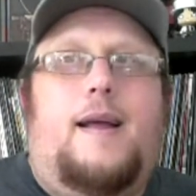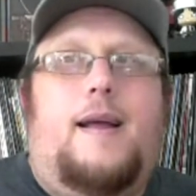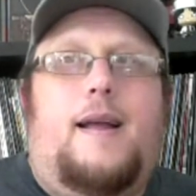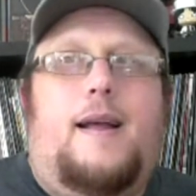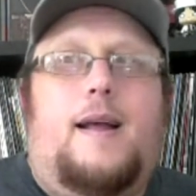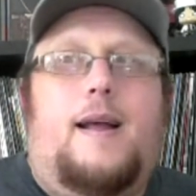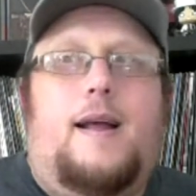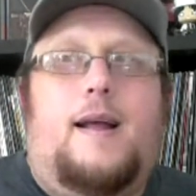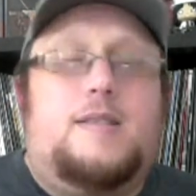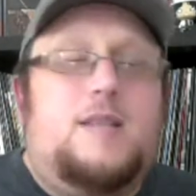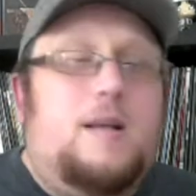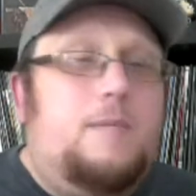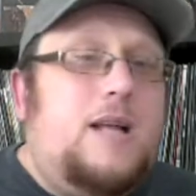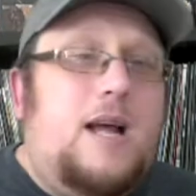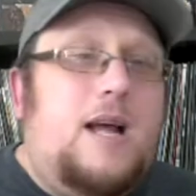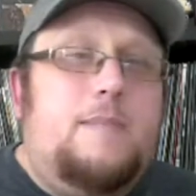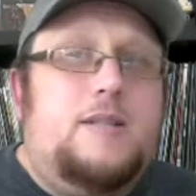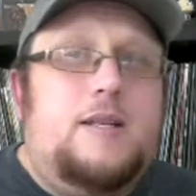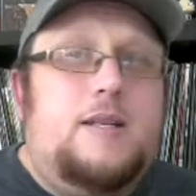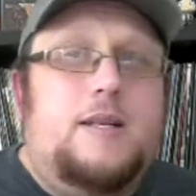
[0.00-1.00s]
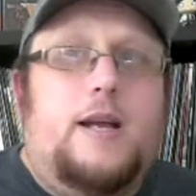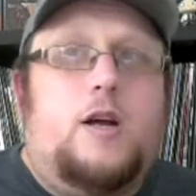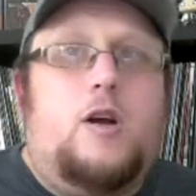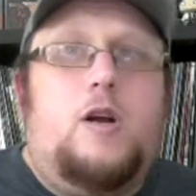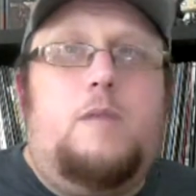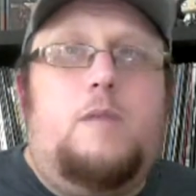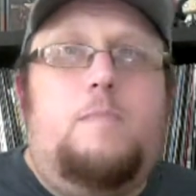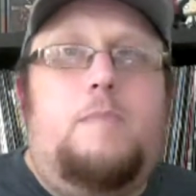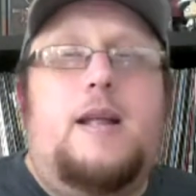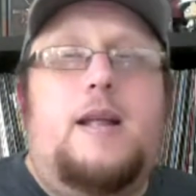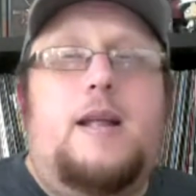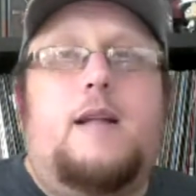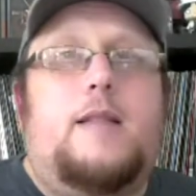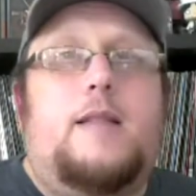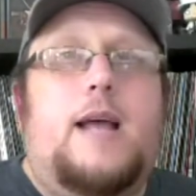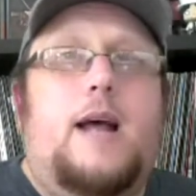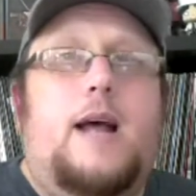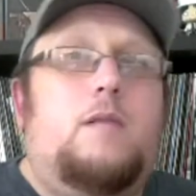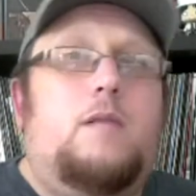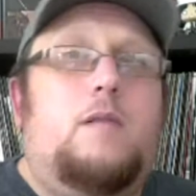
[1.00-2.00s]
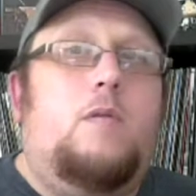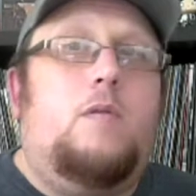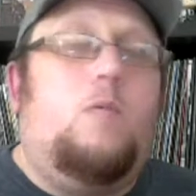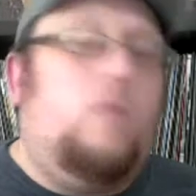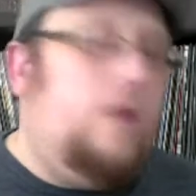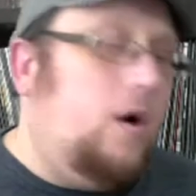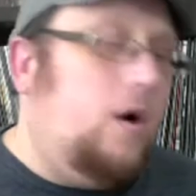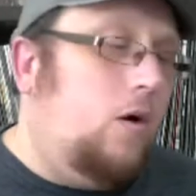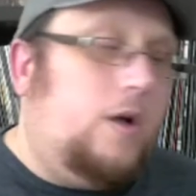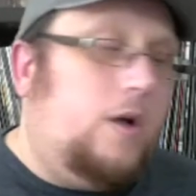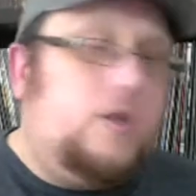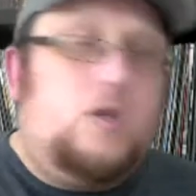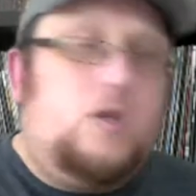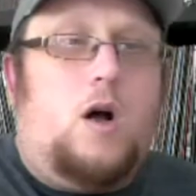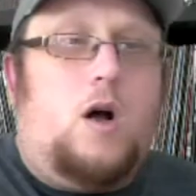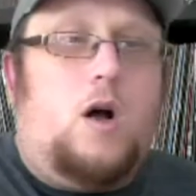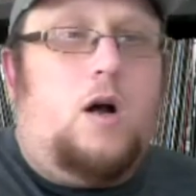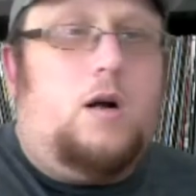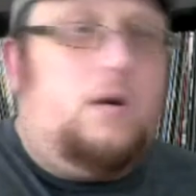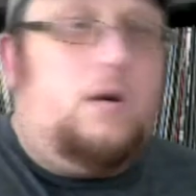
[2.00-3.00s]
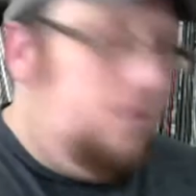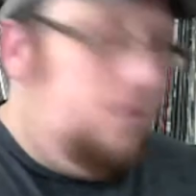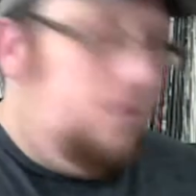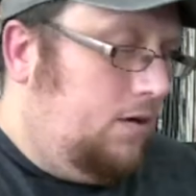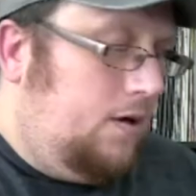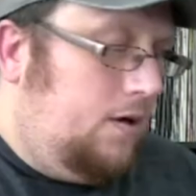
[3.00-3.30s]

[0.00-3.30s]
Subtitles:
And sometimes it could be that, you know, a song